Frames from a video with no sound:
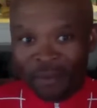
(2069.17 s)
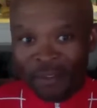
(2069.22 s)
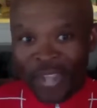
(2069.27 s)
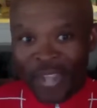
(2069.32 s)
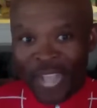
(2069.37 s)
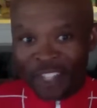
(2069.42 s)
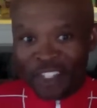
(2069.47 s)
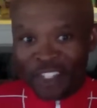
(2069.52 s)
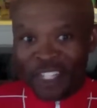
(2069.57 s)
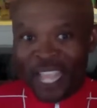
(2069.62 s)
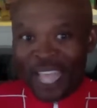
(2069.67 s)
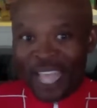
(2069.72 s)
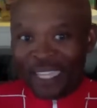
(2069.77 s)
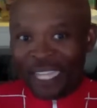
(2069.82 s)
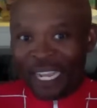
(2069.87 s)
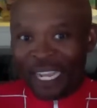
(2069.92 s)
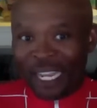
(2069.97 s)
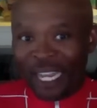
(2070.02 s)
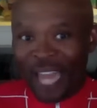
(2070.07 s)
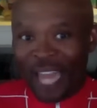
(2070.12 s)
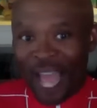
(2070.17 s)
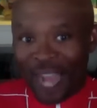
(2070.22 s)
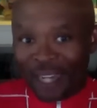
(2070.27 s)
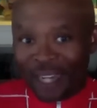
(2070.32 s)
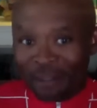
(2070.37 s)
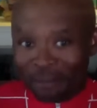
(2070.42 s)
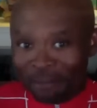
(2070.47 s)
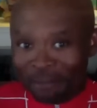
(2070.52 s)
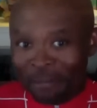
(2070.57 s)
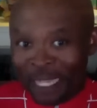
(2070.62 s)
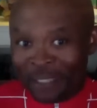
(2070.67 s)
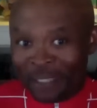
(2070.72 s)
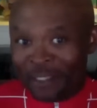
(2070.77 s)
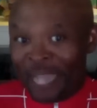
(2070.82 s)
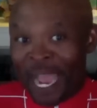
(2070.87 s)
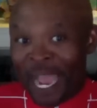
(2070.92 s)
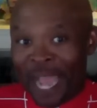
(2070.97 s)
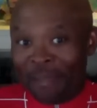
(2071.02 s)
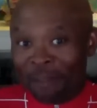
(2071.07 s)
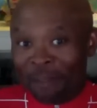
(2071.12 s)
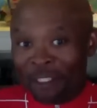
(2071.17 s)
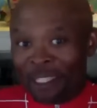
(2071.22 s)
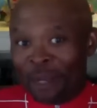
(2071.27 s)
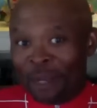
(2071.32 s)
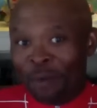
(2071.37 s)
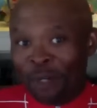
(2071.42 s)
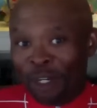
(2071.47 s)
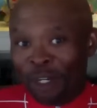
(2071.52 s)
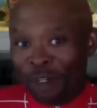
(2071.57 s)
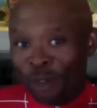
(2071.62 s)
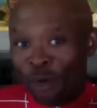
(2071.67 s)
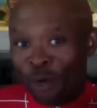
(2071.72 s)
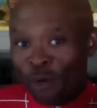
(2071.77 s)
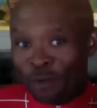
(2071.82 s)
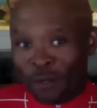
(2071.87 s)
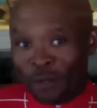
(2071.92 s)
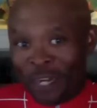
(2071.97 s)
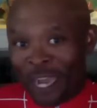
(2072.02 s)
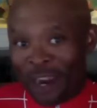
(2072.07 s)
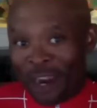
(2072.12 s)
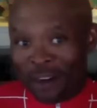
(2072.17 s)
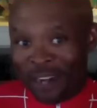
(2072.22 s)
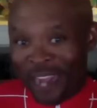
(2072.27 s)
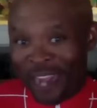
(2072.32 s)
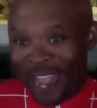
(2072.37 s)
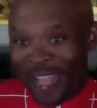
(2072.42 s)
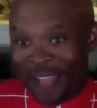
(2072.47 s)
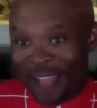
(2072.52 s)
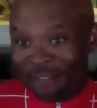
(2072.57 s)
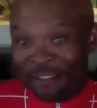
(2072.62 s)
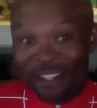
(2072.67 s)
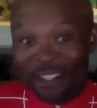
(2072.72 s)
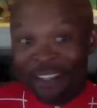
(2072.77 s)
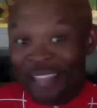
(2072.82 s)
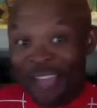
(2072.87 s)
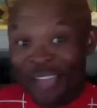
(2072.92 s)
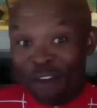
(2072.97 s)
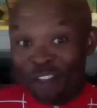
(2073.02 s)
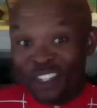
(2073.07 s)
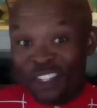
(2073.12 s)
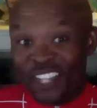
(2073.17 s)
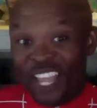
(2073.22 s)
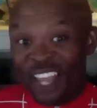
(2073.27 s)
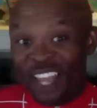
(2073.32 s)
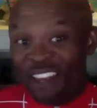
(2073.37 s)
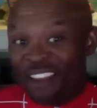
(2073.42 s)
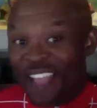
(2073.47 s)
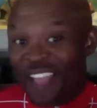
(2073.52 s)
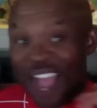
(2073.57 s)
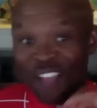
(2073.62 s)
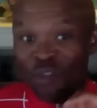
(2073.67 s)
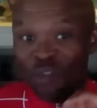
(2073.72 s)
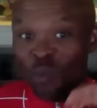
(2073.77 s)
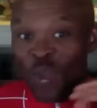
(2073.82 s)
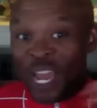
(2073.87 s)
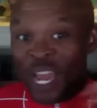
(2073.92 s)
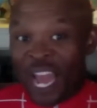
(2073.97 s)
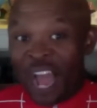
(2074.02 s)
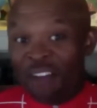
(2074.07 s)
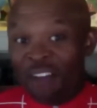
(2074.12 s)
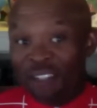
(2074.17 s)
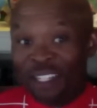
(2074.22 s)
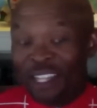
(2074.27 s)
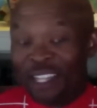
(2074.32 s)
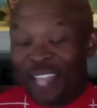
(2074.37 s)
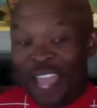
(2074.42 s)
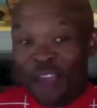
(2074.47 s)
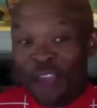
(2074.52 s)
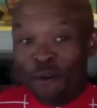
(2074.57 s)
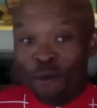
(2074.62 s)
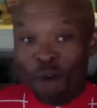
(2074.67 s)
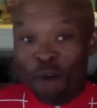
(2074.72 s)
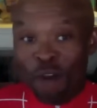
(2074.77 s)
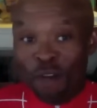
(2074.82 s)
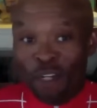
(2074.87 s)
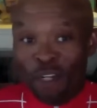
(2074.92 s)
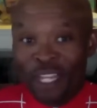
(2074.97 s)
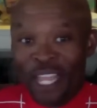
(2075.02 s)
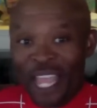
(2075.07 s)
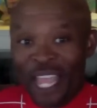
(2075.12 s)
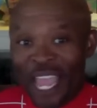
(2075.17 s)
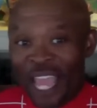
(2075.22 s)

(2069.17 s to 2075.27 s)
I just had the clock, not time, because I wanted to go for an hour and a half. That was it. I just went out and rode.